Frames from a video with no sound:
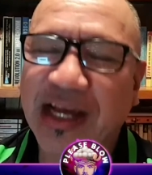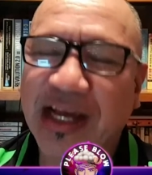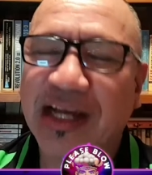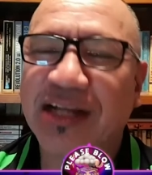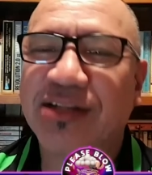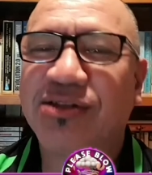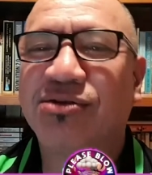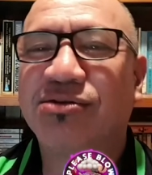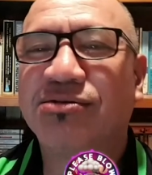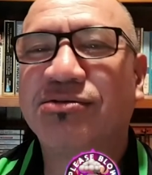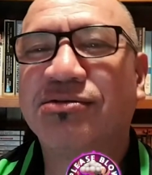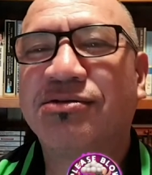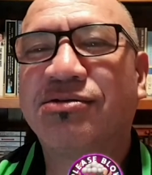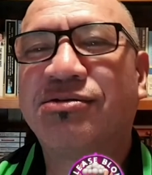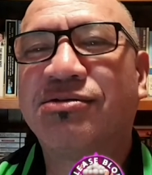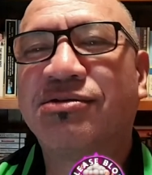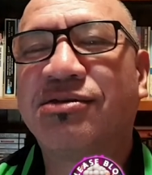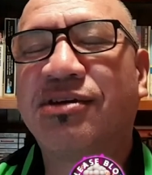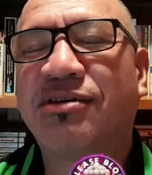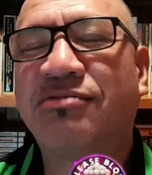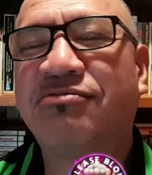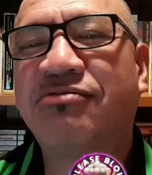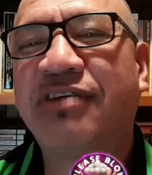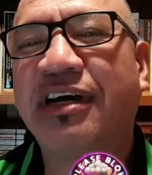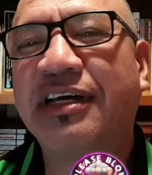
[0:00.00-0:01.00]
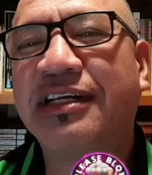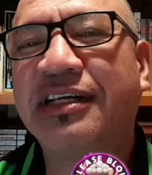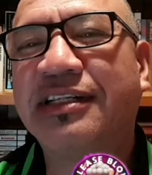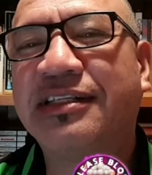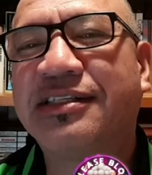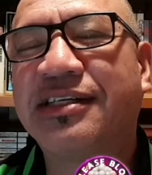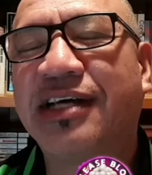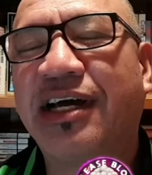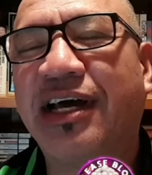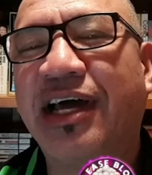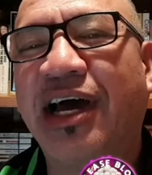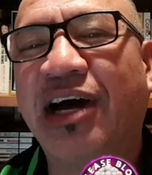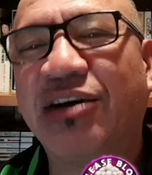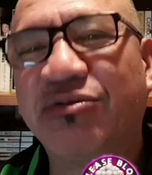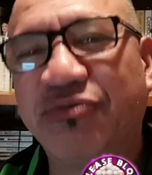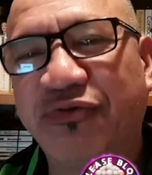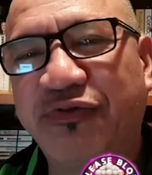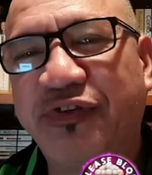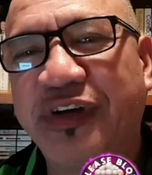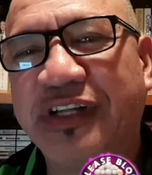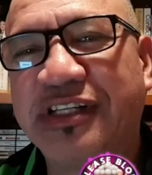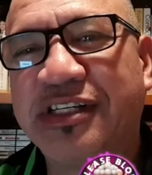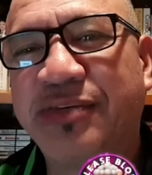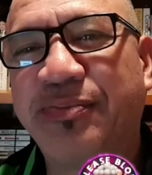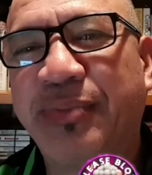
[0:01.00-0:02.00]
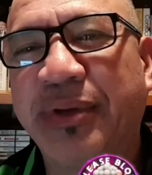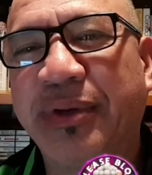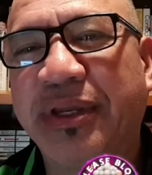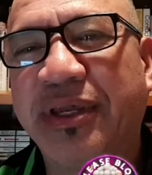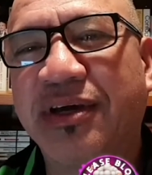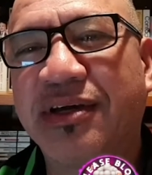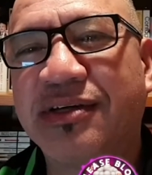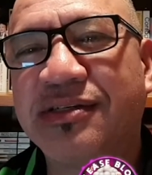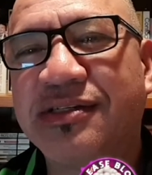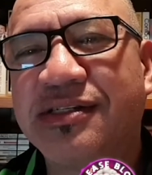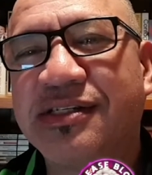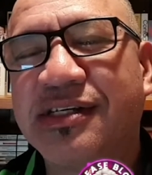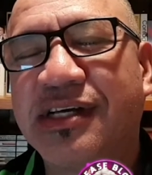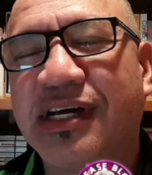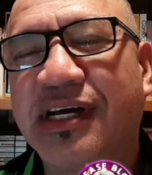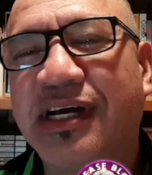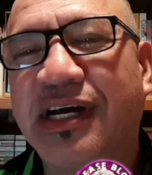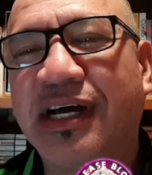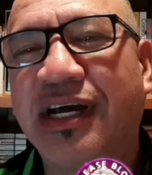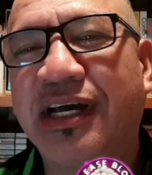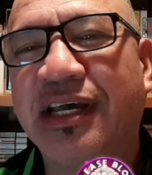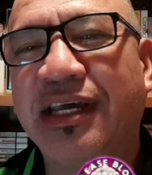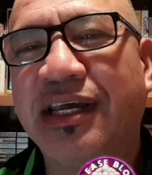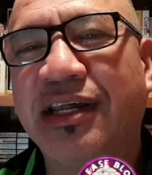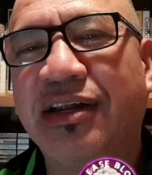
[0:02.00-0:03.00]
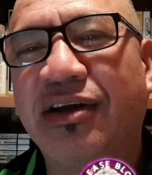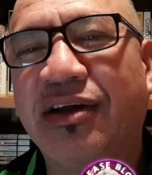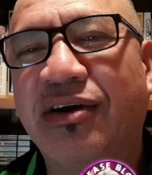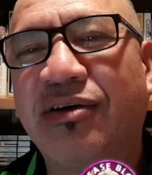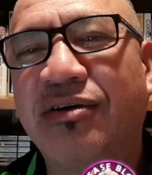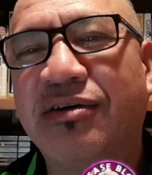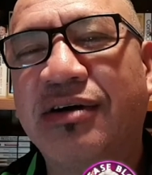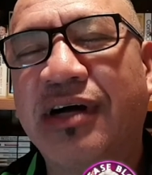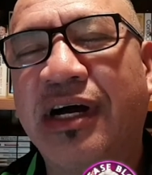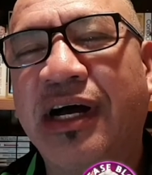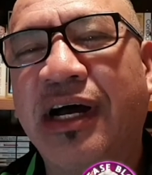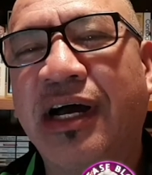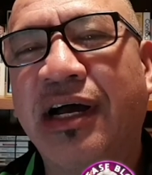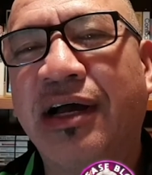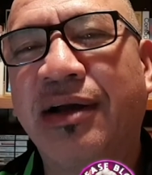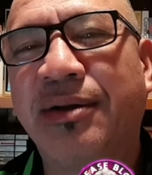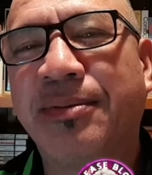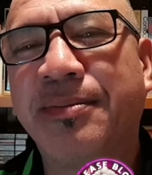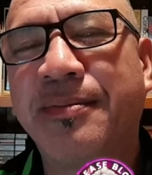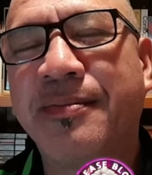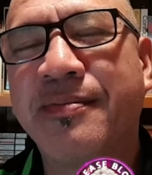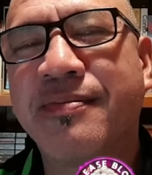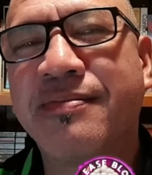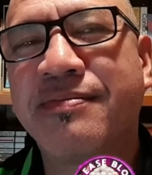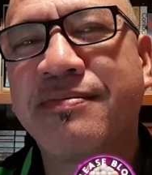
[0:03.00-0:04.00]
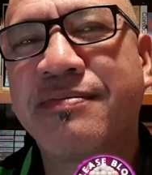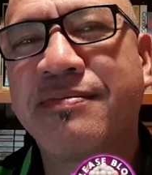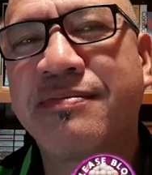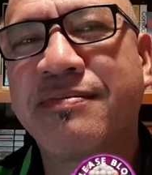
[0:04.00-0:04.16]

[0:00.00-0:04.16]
to the right outfit because I'm